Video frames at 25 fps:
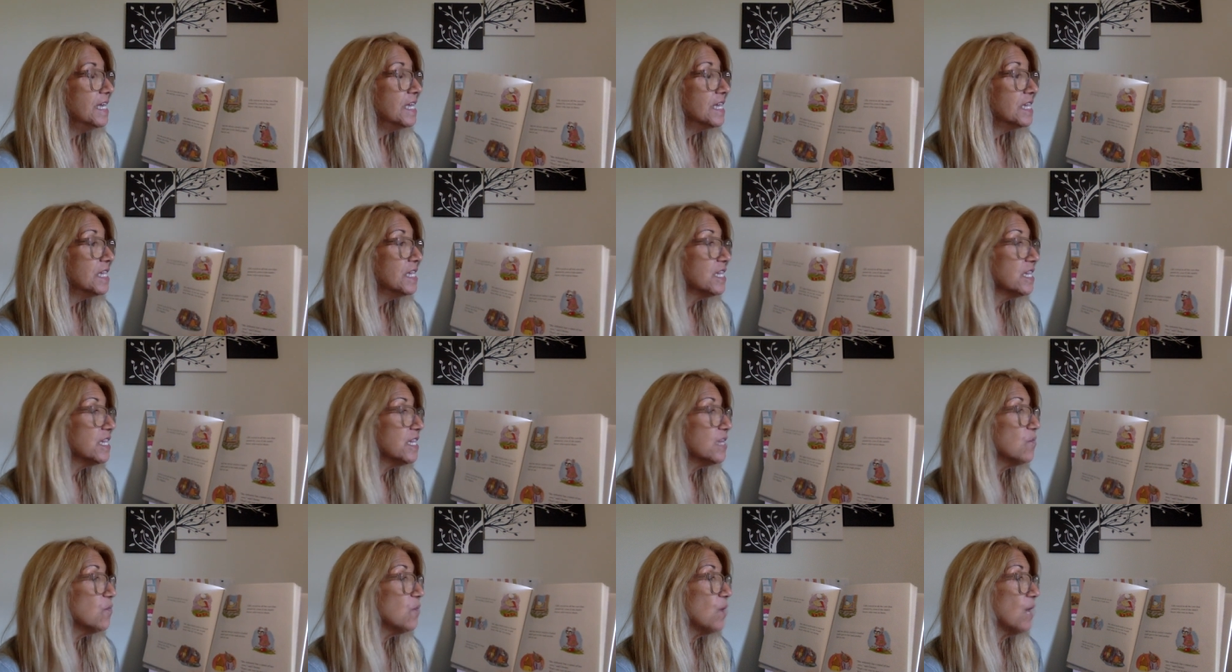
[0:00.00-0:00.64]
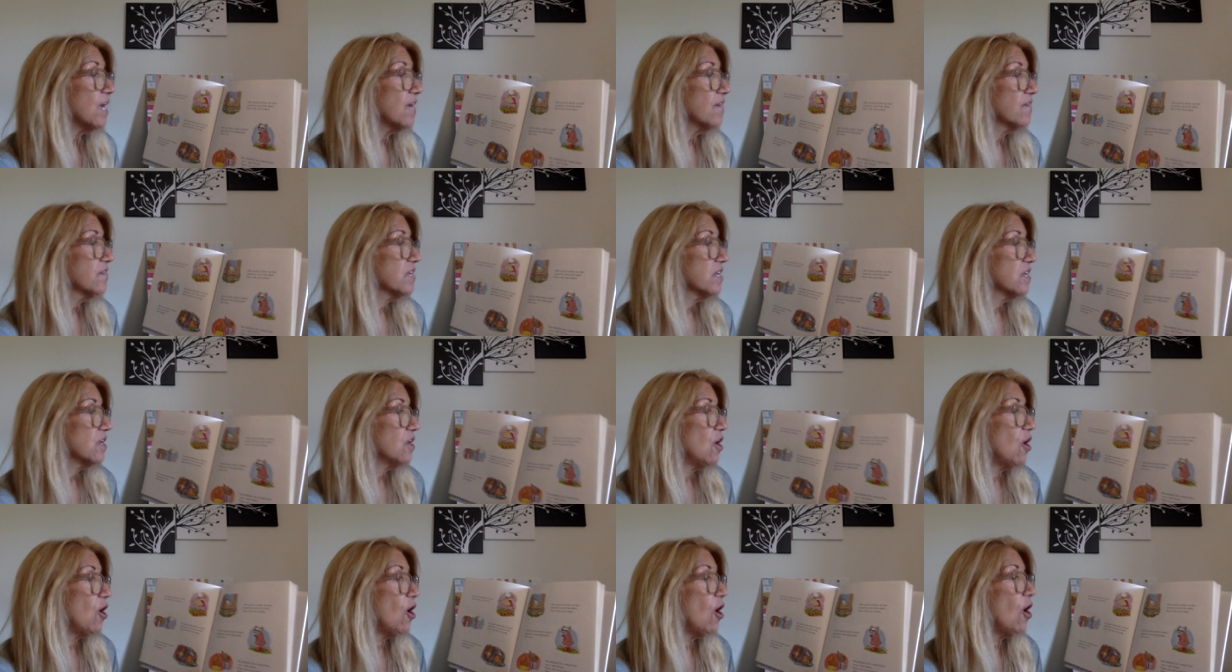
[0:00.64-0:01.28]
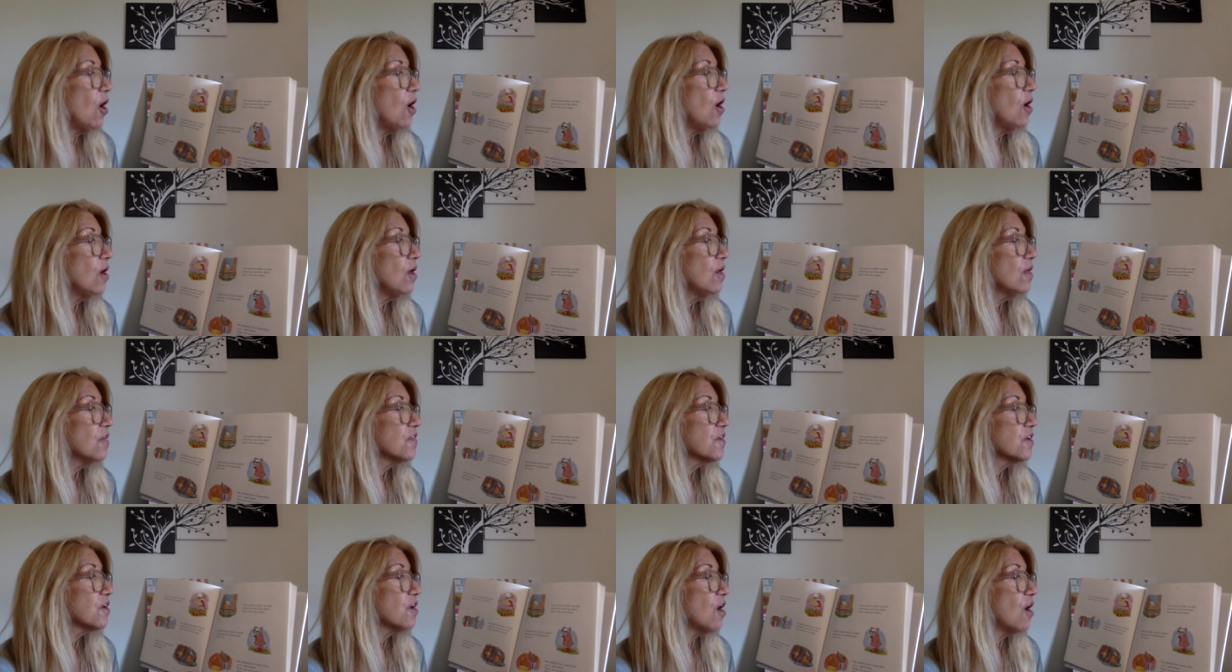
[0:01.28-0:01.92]
Lily waved at all
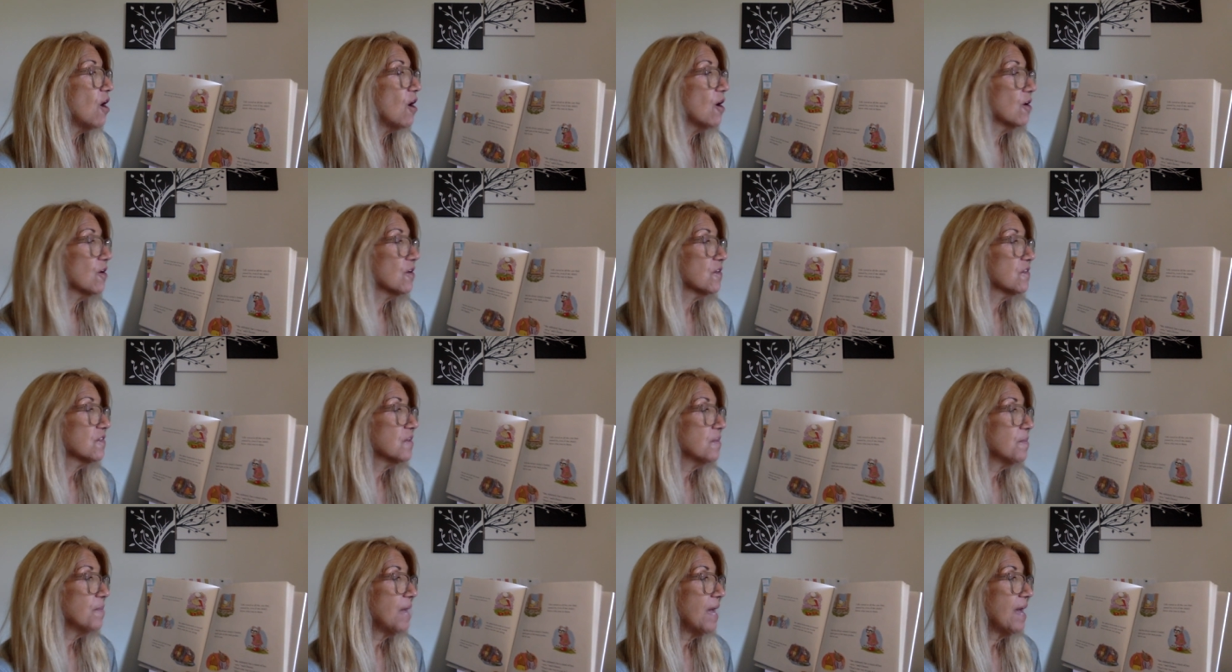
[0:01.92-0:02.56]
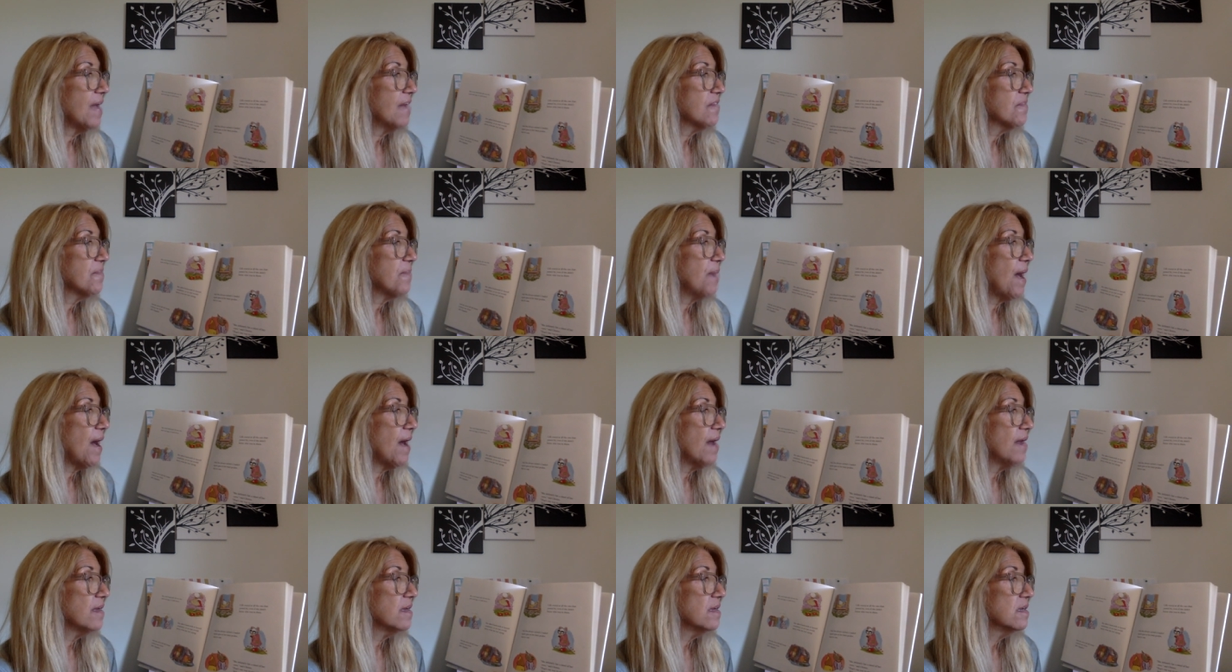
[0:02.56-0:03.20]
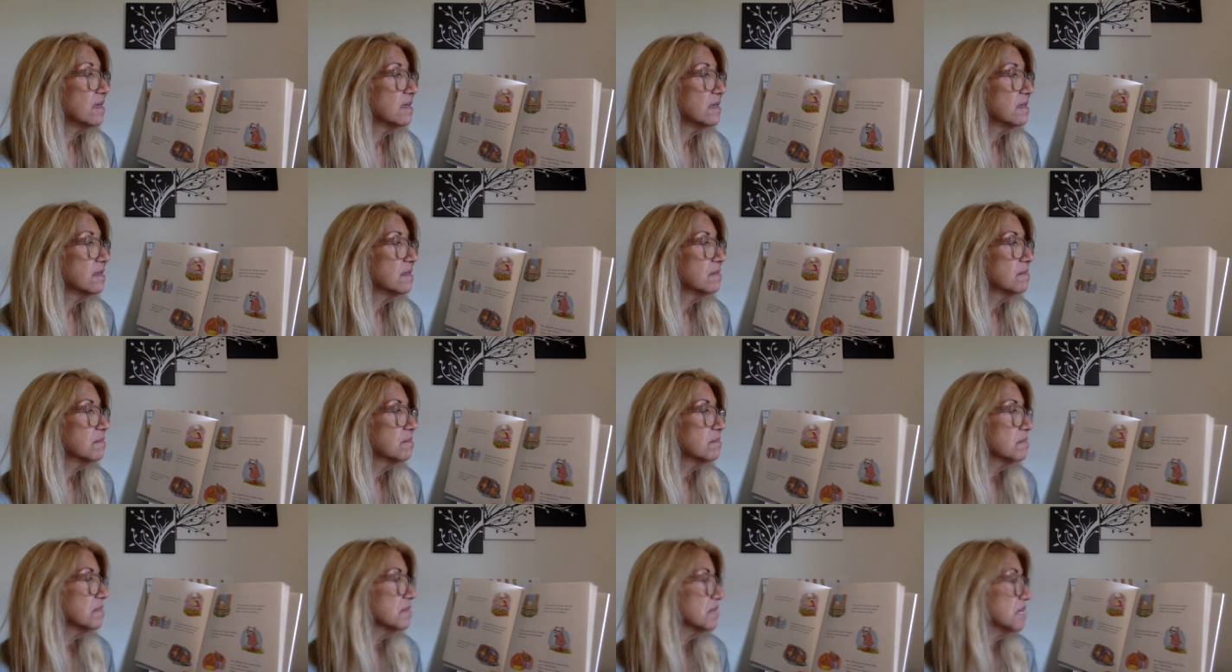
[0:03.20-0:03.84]
the cars that passed by,
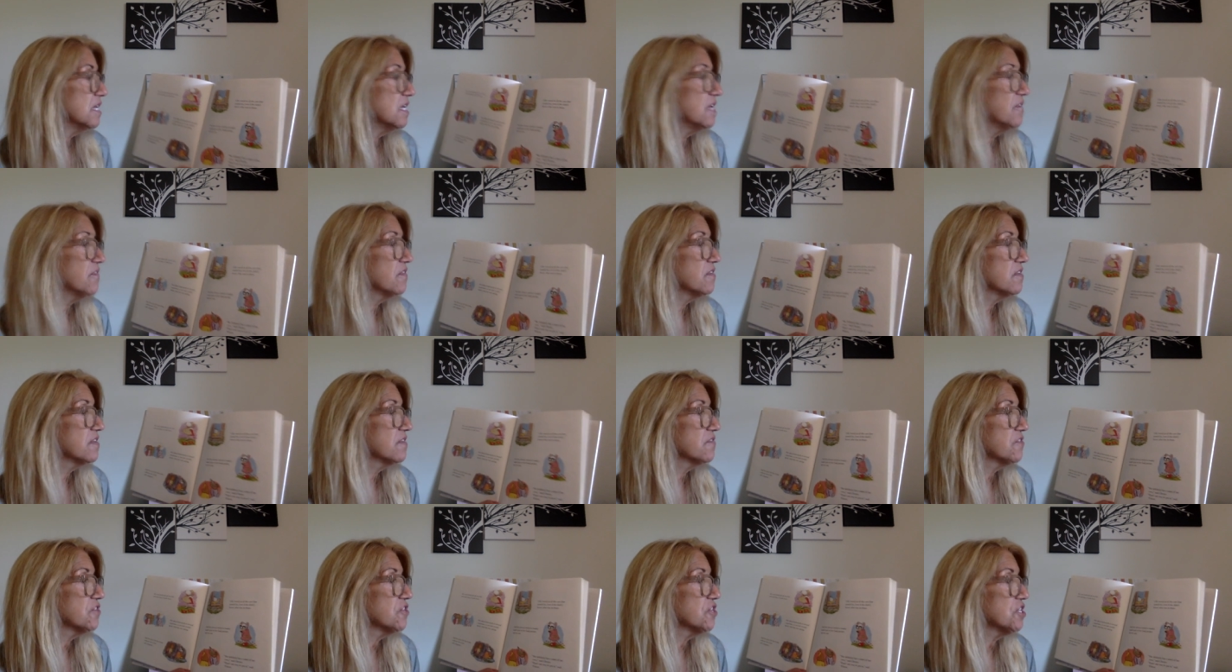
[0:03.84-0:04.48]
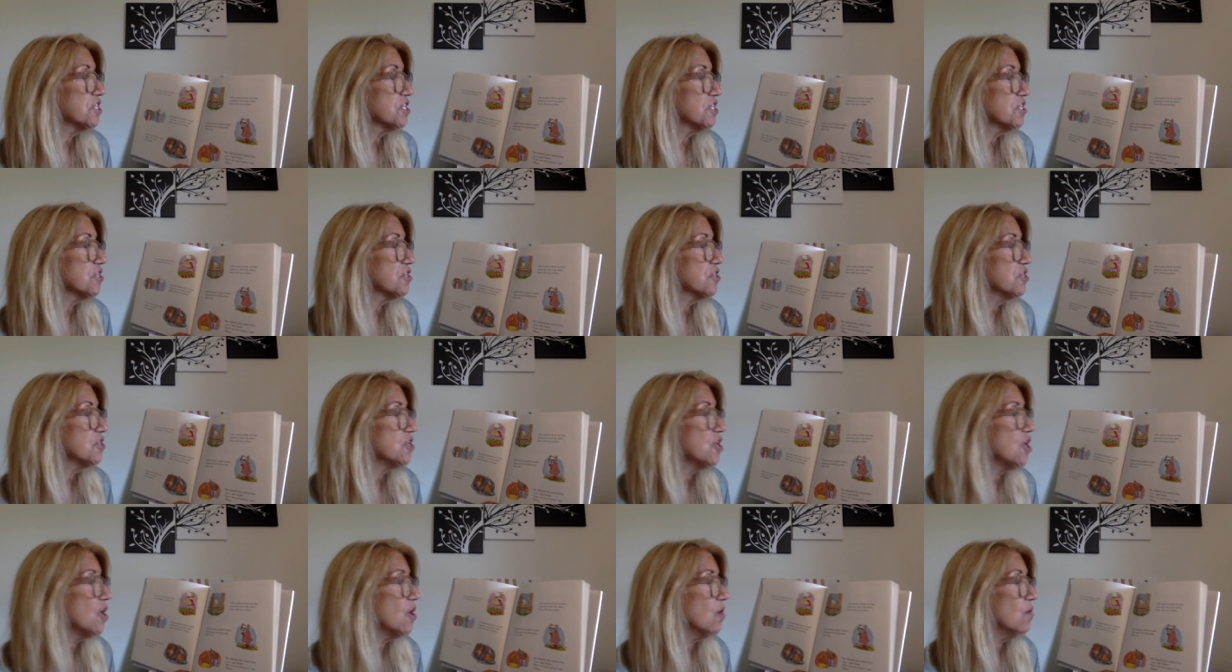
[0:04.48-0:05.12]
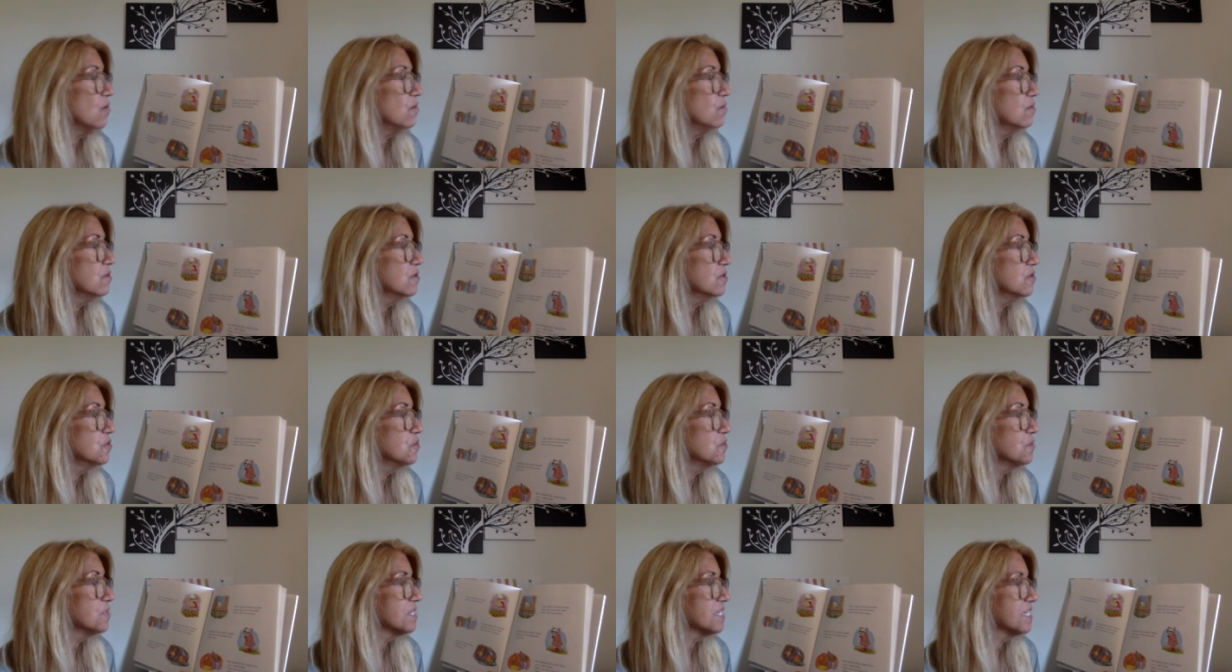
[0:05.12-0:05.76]
even if she didn't know
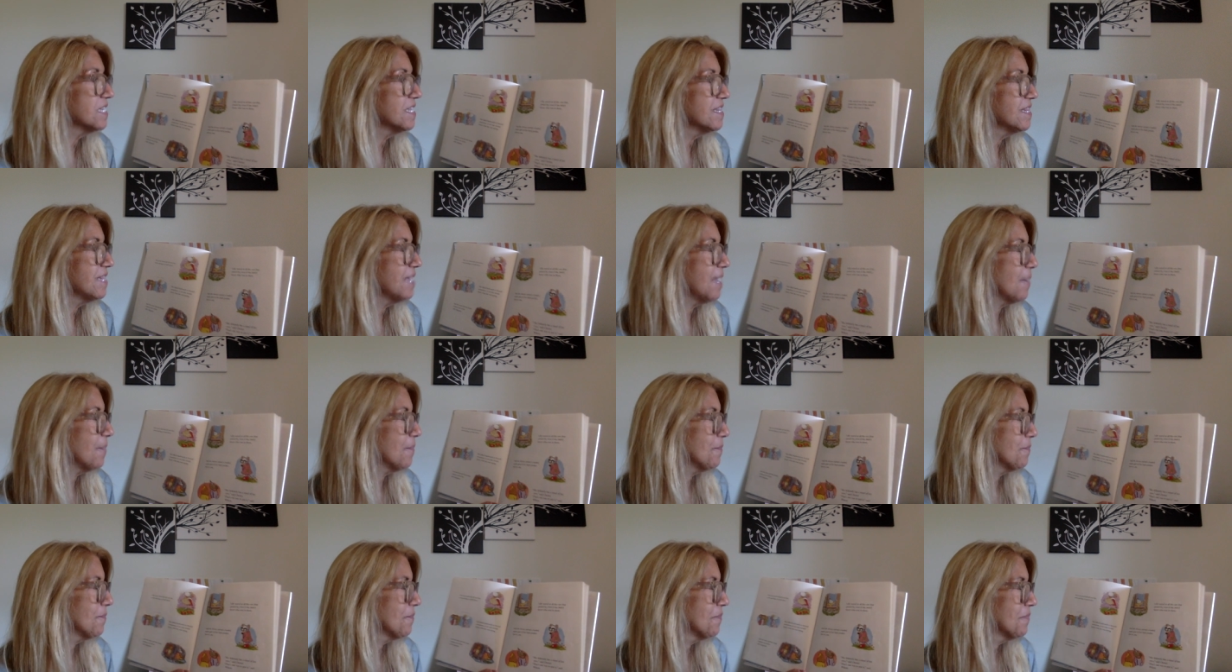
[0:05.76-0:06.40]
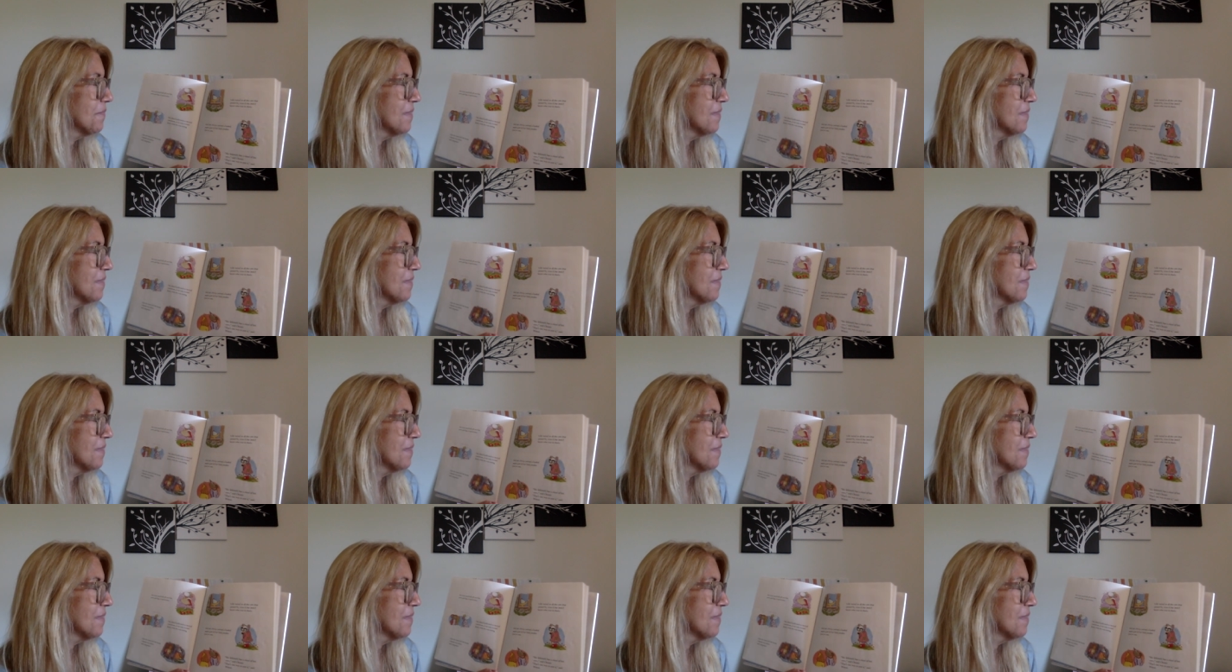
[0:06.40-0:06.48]
who was in them.